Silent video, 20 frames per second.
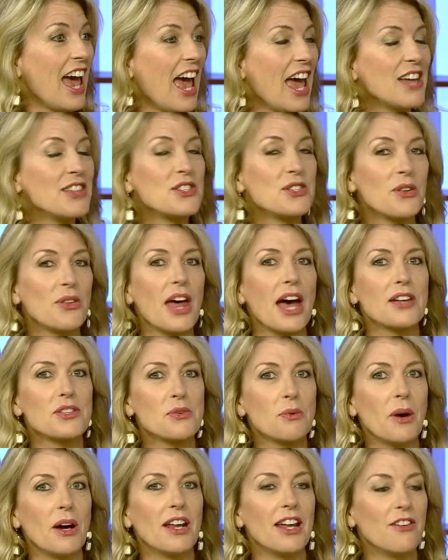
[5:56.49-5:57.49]
And so
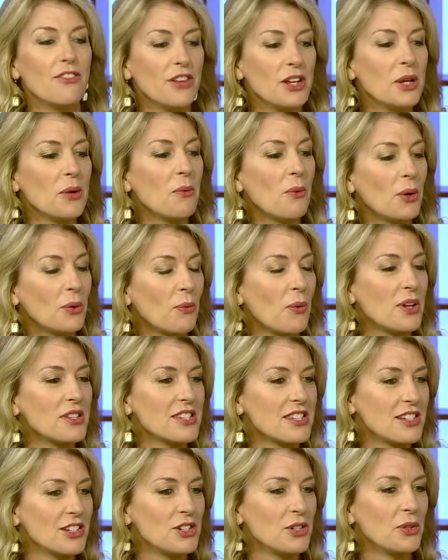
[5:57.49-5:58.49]
that's what, if anyone
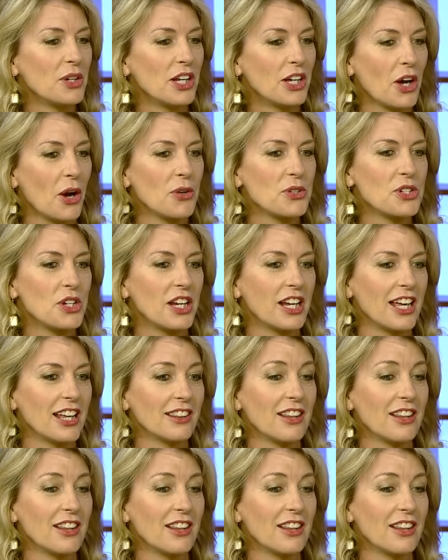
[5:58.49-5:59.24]
wants to do any coaching,